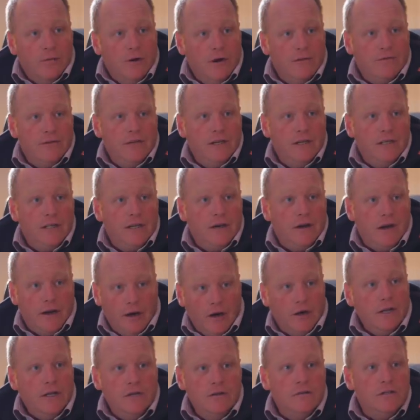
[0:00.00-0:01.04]
before I worked for the
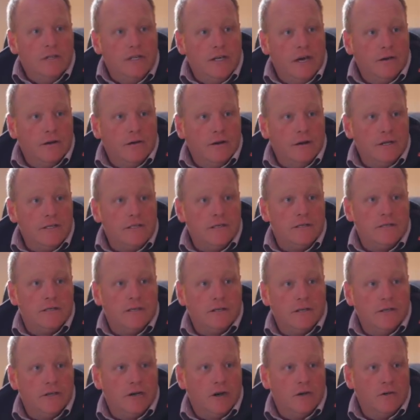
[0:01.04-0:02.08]
NGO, and I used the general
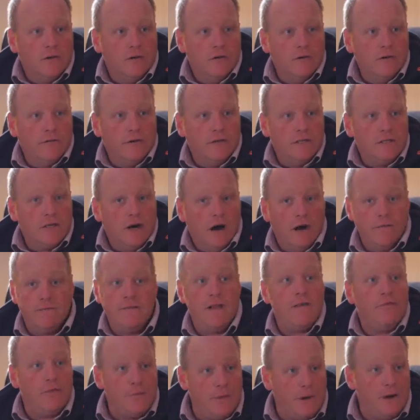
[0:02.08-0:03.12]
license to control corvids.
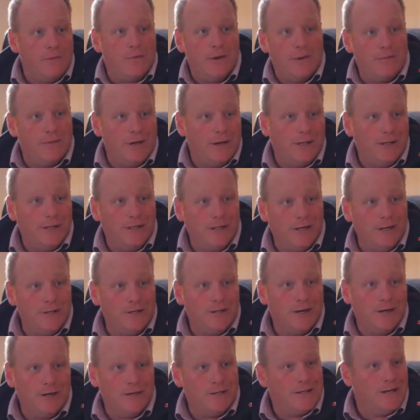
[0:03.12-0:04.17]
I've never been a big pigeon
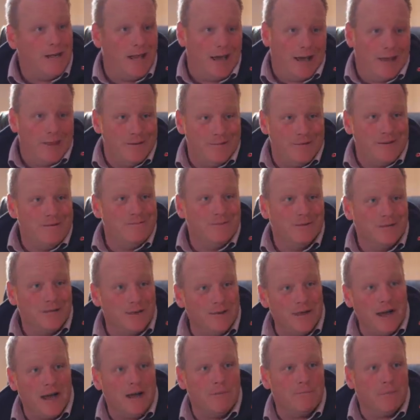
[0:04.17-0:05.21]
shooter. I used to let other
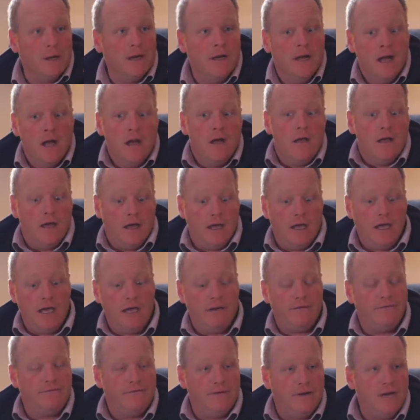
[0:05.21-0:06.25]
people do that. But
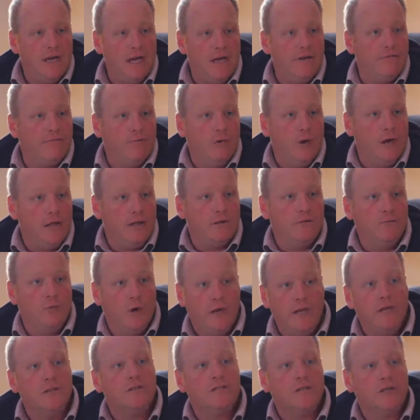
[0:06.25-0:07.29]
if if we
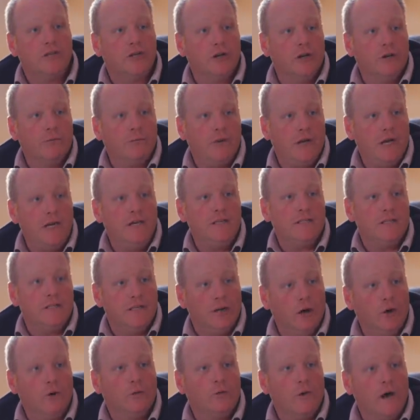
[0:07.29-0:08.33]
we used to drill
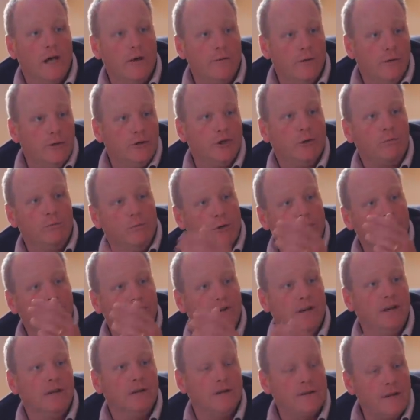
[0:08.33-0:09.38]
peas in the old way, we would drop them
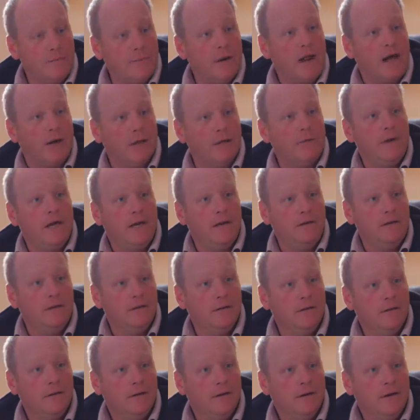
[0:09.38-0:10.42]
on the field and then plough them
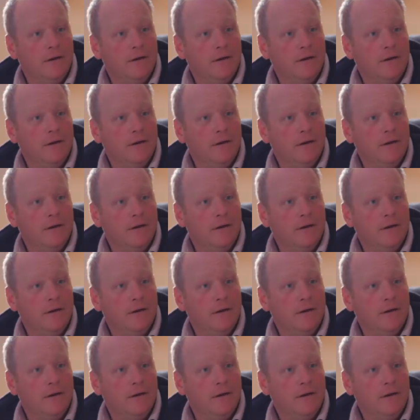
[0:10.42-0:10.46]
in,